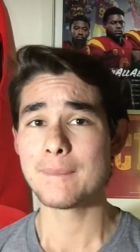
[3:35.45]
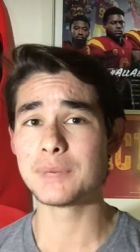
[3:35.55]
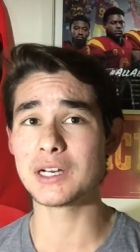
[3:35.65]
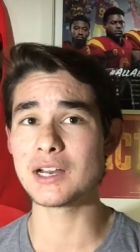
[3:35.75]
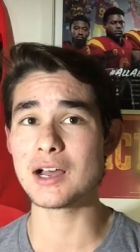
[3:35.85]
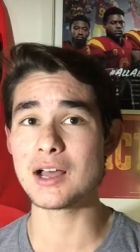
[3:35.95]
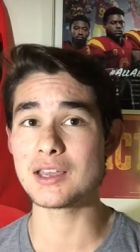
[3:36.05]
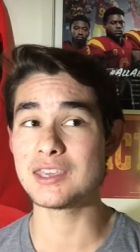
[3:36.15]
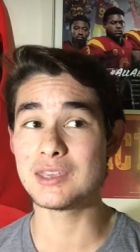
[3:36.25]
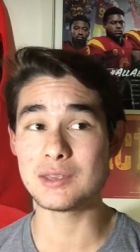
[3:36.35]
But uh,
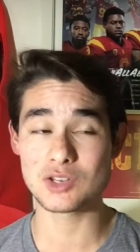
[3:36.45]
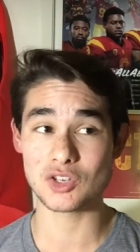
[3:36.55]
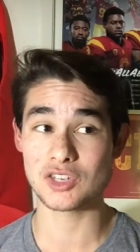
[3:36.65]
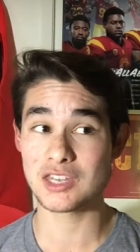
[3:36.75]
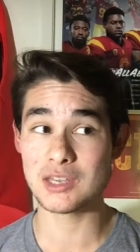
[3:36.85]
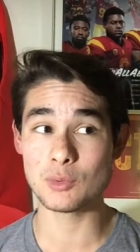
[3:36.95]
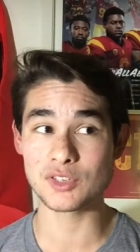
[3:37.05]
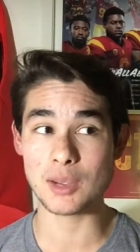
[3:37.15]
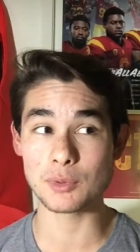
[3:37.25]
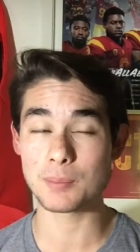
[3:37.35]
he just he
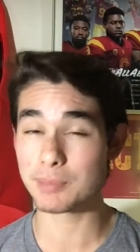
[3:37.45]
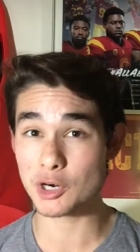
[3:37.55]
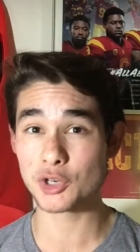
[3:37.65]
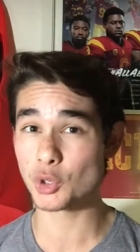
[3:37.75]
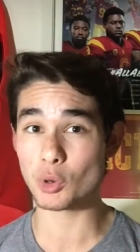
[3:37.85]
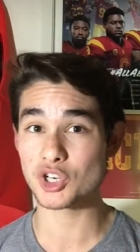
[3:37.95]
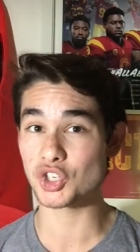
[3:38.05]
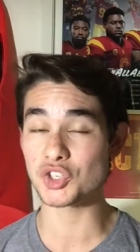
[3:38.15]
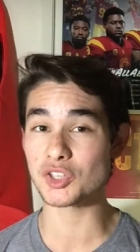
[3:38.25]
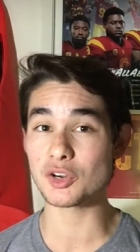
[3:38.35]
was able to burn Adoree
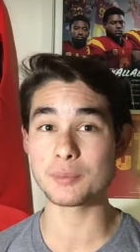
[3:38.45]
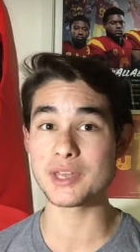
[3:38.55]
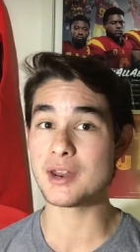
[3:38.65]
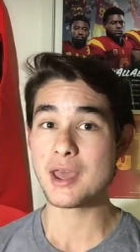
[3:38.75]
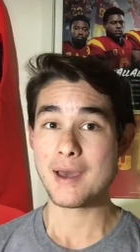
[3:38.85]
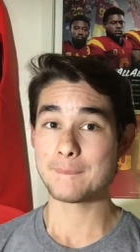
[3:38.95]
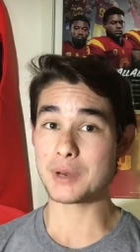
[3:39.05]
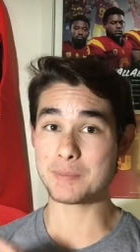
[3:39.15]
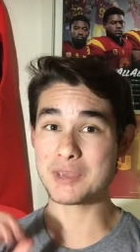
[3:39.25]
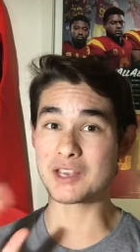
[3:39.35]
just a little bit.
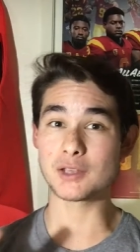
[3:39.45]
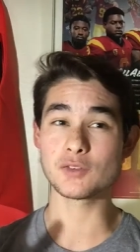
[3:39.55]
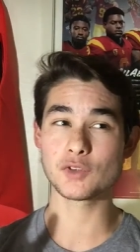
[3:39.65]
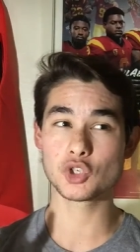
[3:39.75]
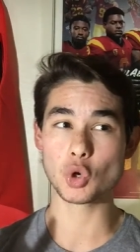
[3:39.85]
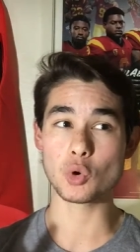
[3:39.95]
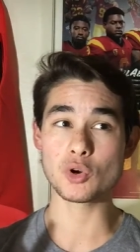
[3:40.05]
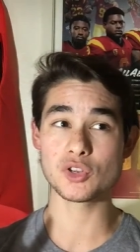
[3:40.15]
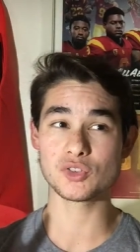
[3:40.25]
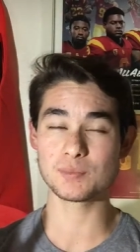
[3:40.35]
But because of
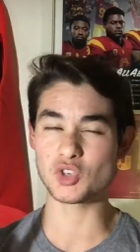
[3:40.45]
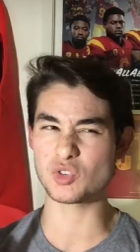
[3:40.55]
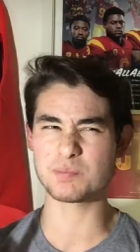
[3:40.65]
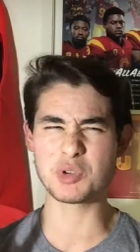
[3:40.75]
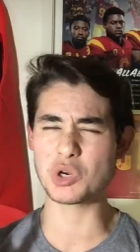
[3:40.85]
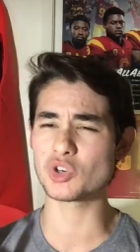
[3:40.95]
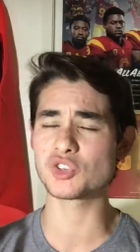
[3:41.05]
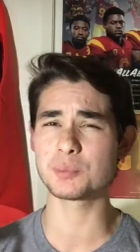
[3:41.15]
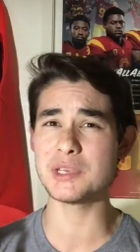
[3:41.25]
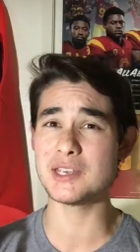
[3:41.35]
Adoree's just pure
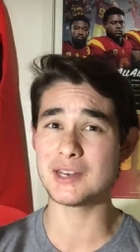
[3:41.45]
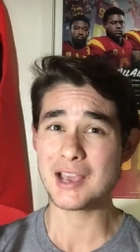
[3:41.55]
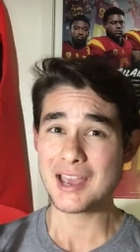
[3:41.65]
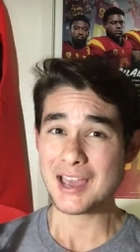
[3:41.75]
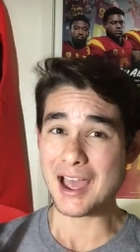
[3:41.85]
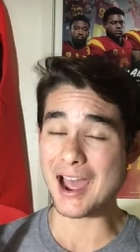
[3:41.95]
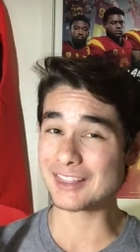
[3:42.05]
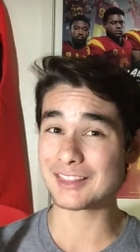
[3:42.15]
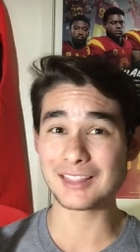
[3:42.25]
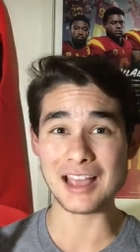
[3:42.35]
speed,
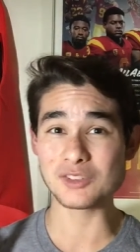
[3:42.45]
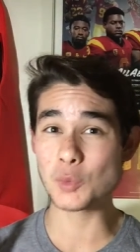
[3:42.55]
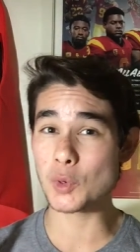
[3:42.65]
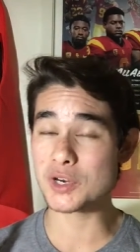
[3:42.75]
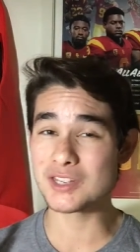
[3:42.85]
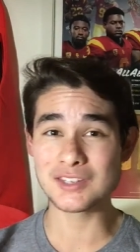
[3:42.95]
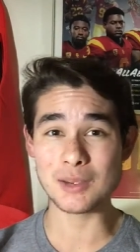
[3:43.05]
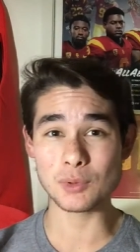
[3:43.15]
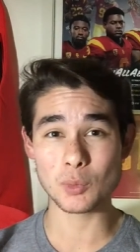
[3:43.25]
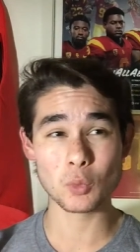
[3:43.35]
at the last moment, he's
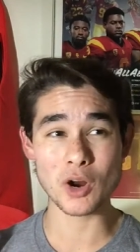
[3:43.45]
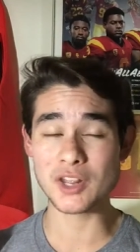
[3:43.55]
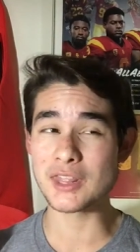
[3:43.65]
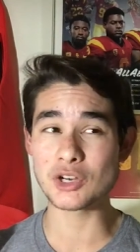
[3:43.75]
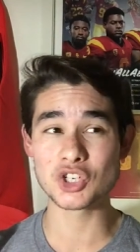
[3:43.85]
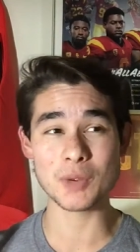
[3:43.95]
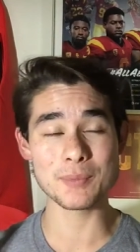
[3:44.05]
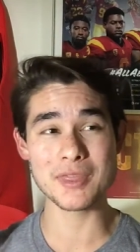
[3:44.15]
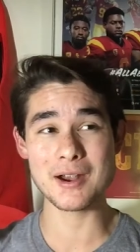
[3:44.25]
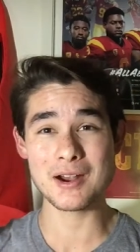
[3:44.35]
able to run in there, jump
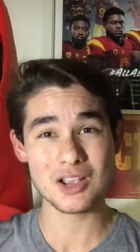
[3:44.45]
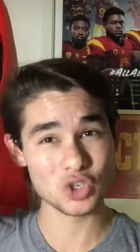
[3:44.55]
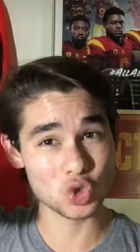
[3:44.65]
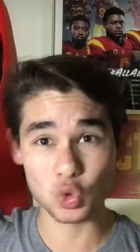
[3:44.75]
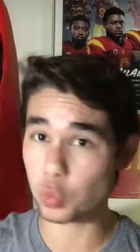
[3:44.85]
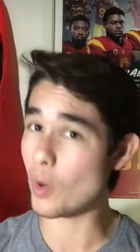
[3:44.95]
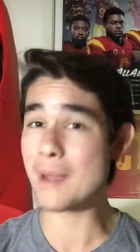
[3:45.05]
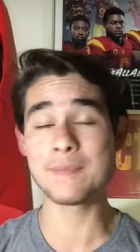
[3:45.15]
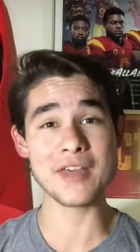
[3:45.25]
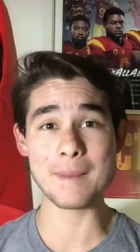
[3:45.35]
in there,
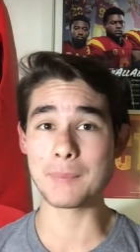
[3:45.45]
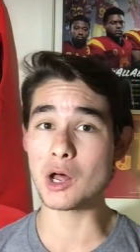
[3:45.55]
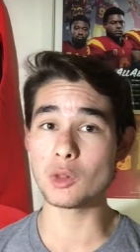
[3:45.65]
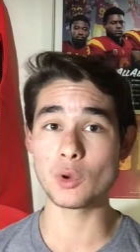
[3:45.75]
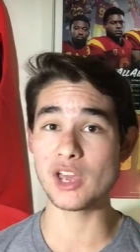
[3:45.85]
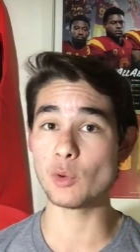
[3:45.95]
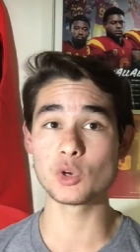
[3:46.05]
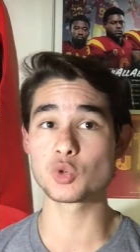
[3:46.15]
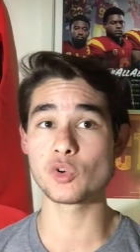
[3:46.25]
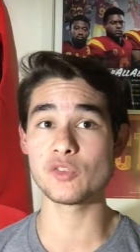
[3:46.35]
swipe that ball away,
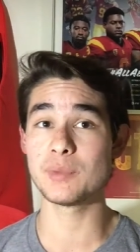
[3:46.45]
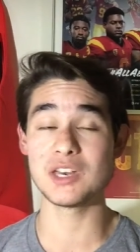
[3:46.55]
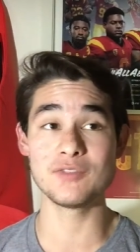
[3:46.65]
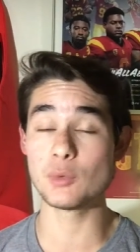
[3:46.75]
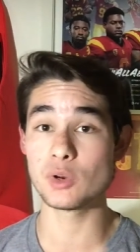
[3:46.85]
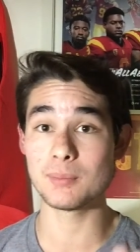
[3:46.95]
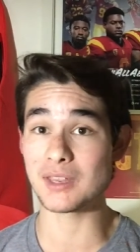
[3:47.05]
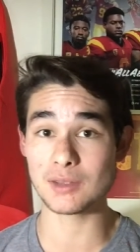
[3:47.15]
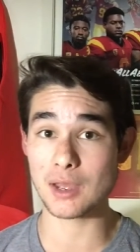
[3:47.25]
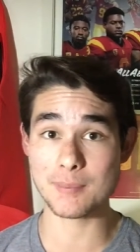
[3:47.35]
which would have been, if he would have me
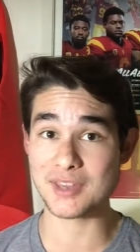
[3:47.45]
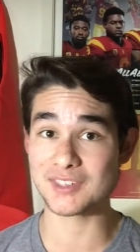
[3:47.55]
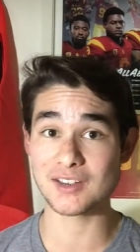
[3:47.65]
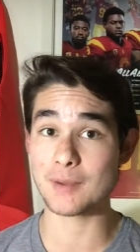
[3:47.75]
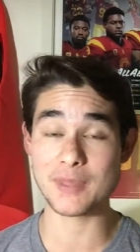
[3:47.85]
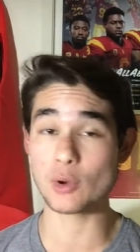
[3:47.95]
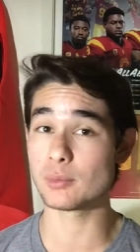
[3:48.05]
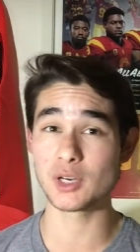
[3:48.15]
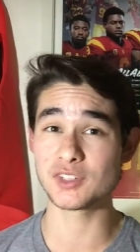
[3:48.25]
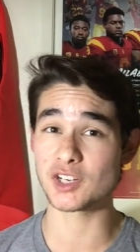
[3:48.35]
uh, messed that up, that would have
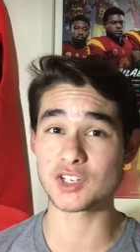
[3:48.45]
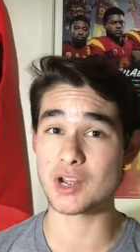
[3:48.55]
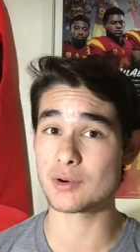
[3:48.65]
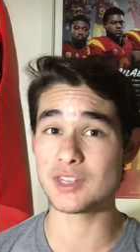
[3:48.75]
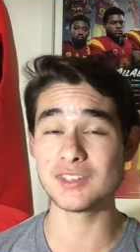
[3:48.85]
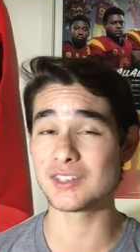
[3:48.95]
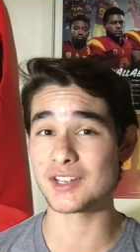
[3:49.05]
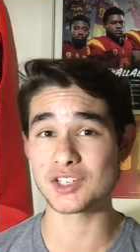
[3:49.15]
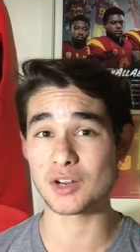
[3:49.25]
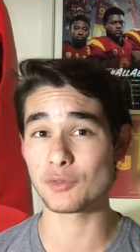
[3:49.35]
been a touchdown, easy
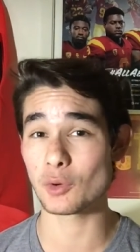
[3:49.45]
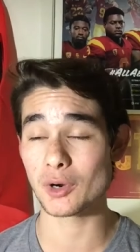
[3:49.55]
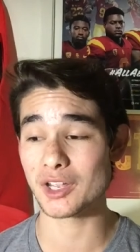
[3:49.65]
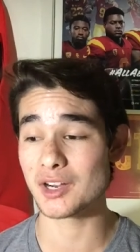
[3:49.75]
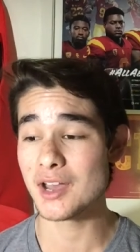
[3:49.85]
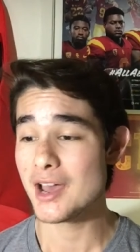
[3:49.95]
touchdown for Oregon.